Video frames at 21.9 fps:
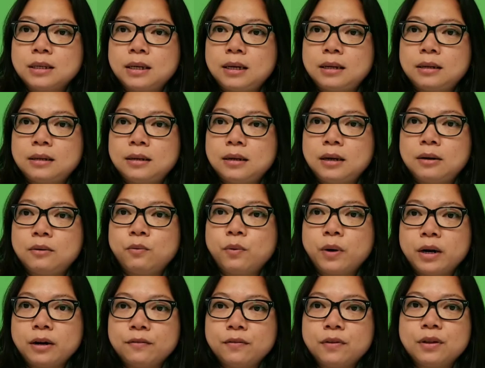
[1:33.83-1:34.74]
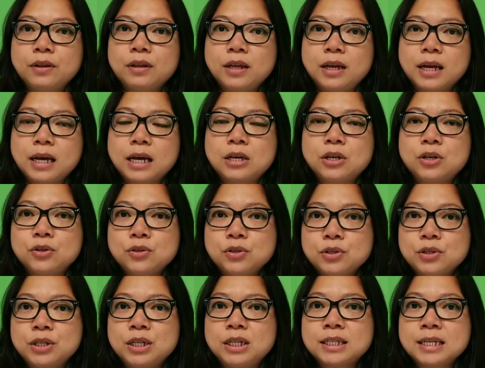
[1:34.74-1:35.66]
And, and one of the things I
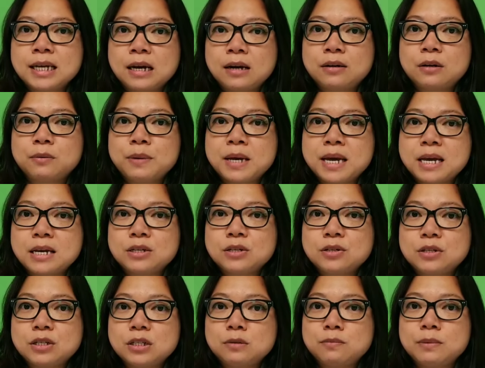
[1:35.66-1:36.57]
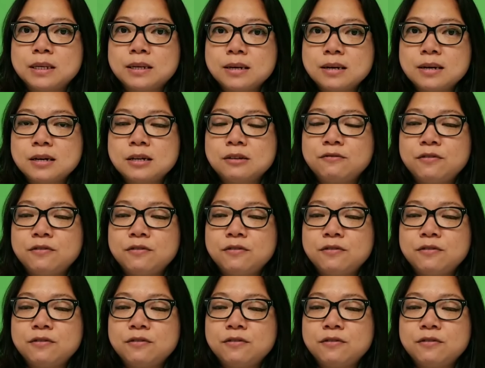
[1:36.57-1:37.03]
usually tell the patient is because